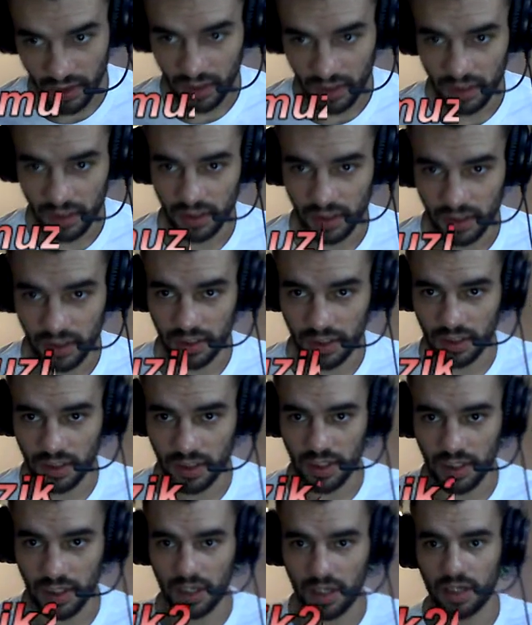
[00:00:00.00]
Look,
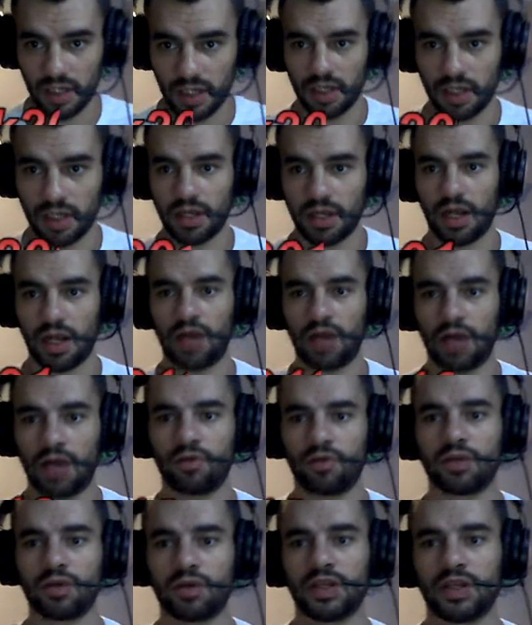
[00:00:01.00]
I
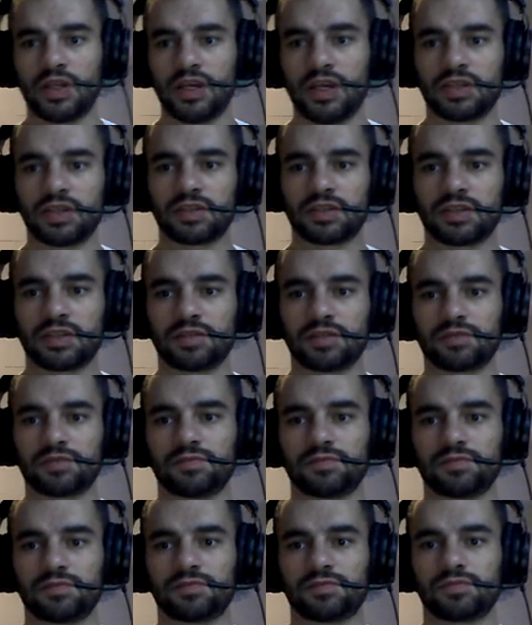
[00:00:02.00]
ordered this,
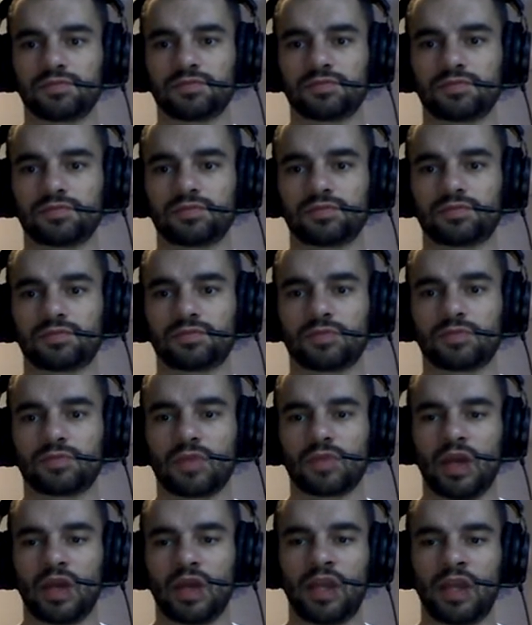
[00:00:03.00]

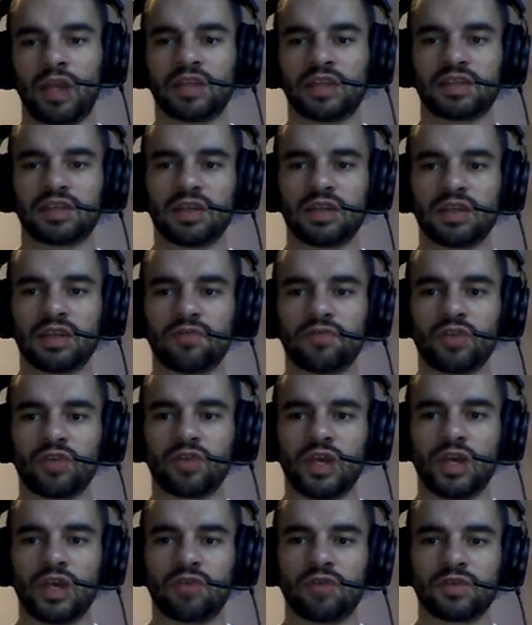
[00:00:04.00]
and its delivery
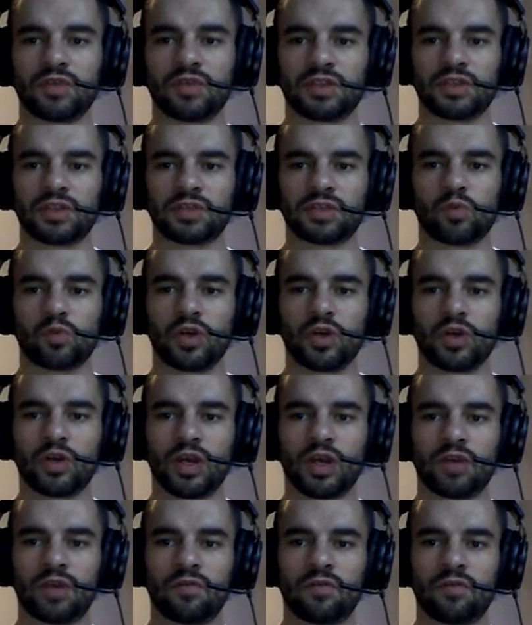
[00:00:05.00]
date was this morning at
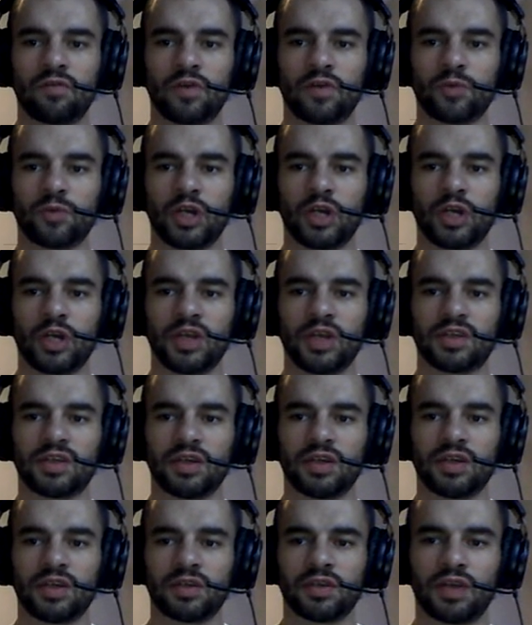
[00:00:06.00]
November
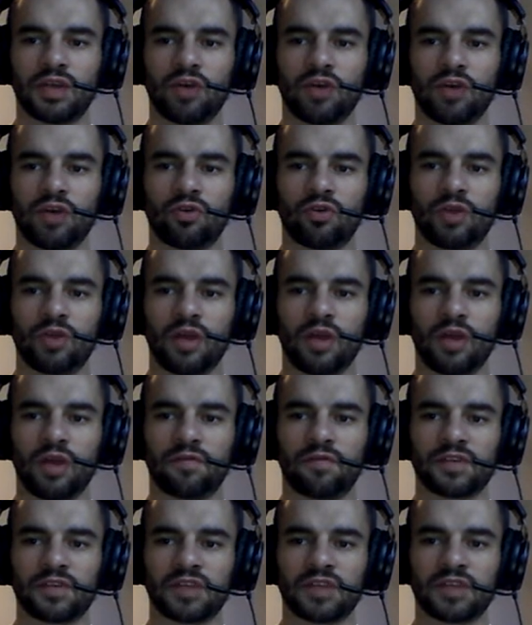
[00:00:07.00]
19th. I ordered it for
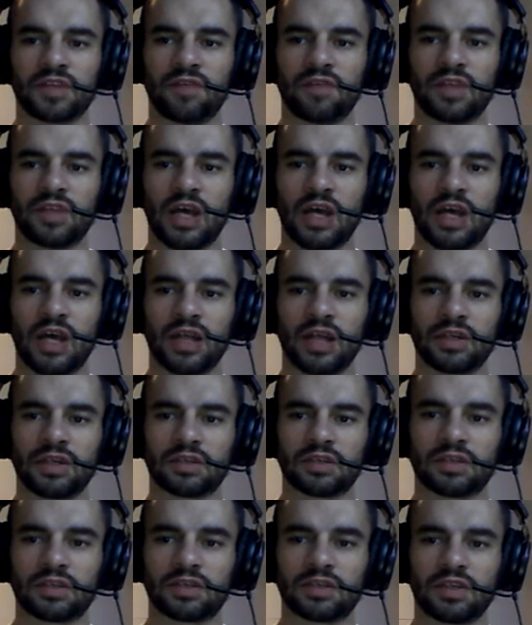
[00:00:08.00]

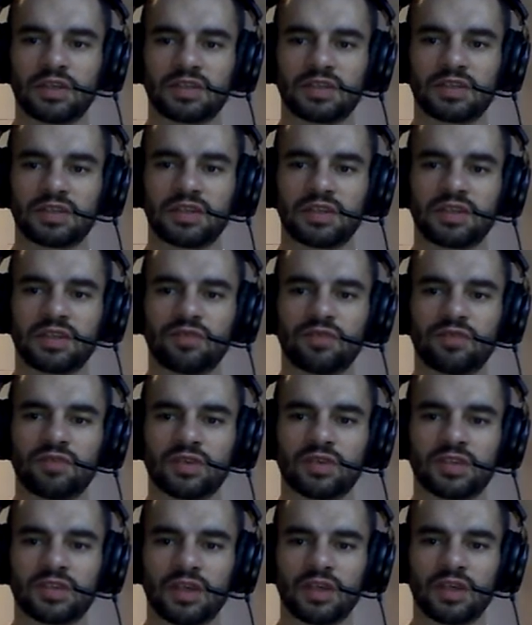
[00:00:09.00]

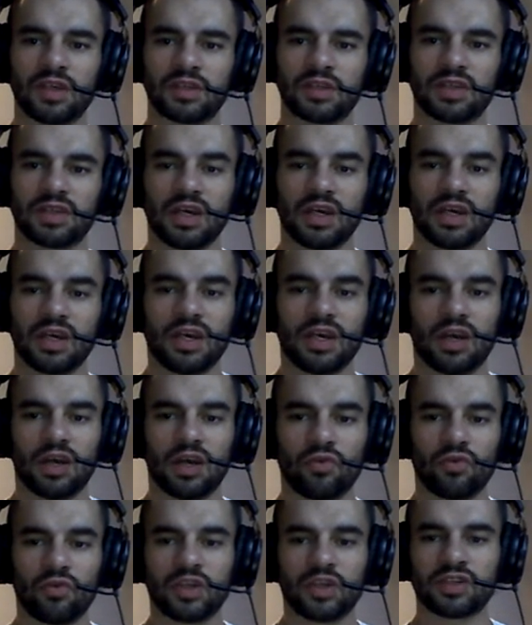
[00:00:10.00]
$7.61.
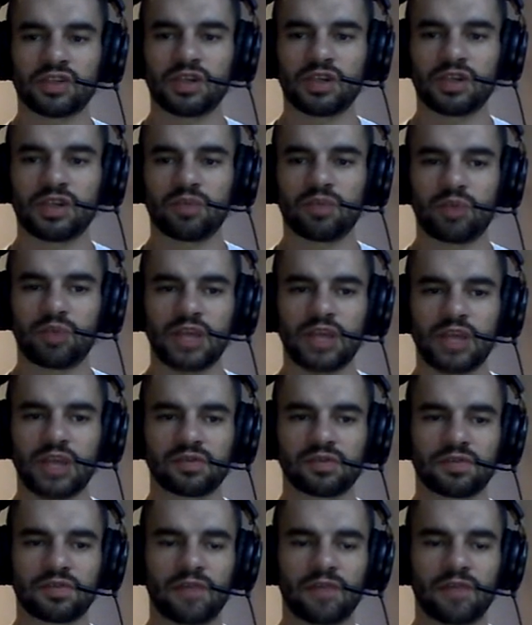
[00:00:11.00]
Originally, the price
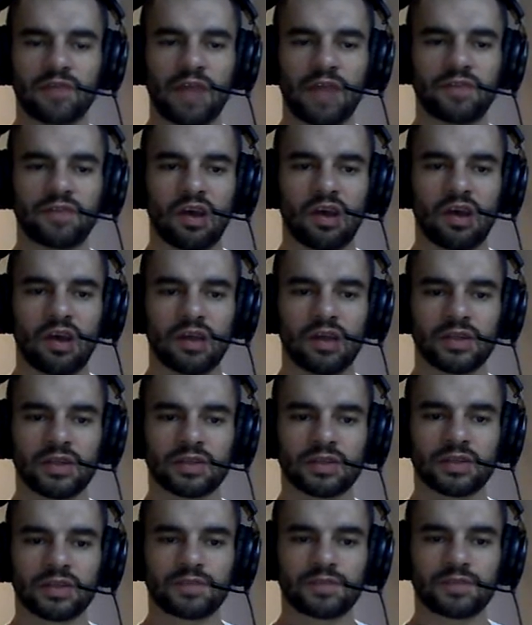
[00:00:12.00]
was $5.